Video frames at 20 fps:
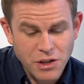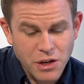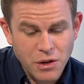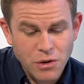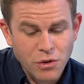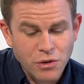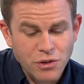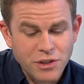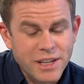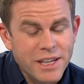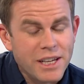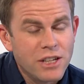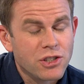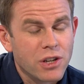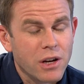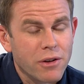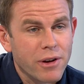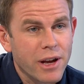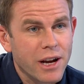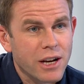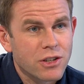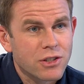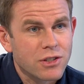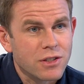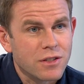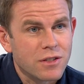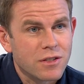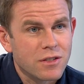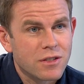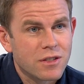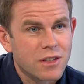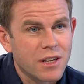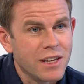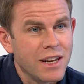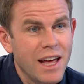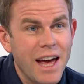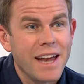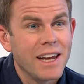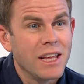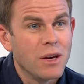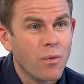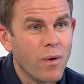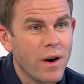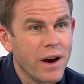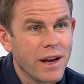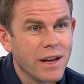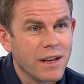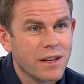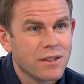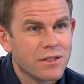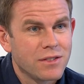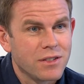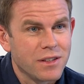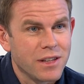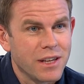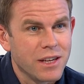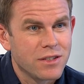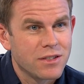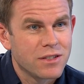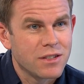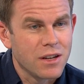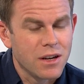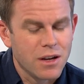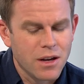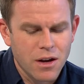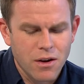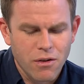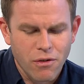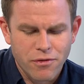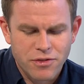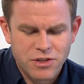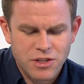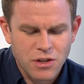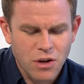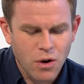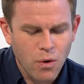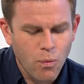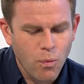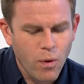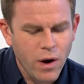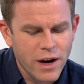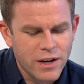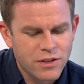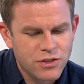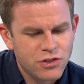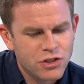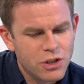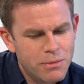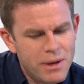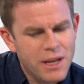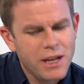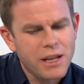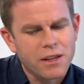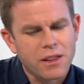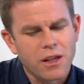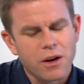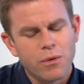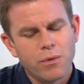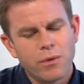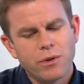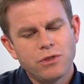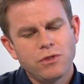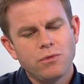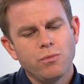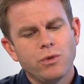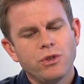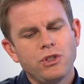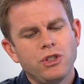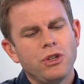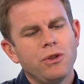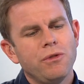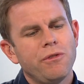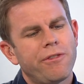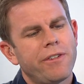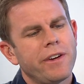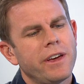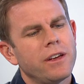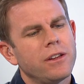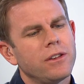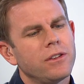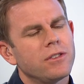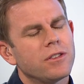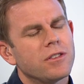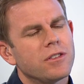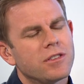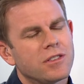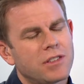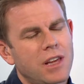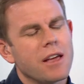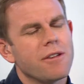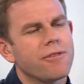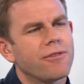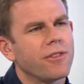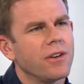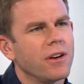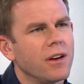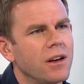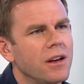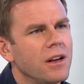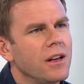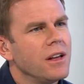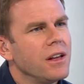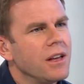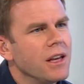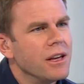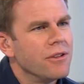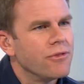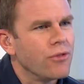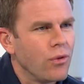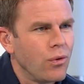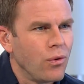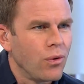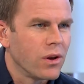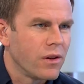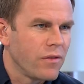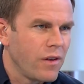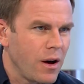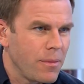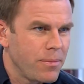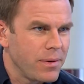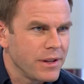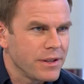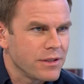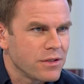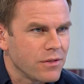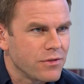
you know, look, knee-jerk reactions in any way yeah, to this uh, yeah. are obviously not wise. Jamelia, though, would, yeah. would you feel safer if all of our police